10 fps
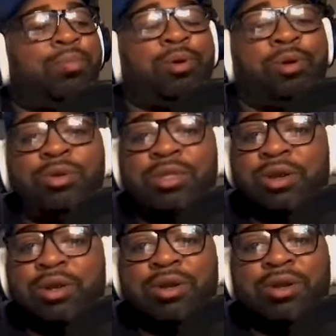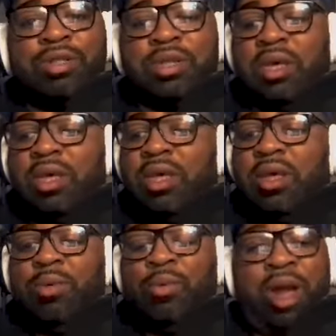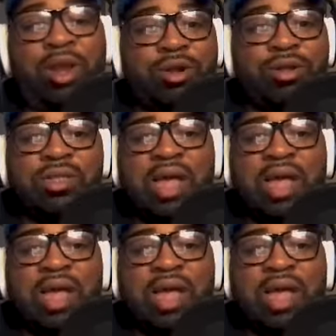producers, writers.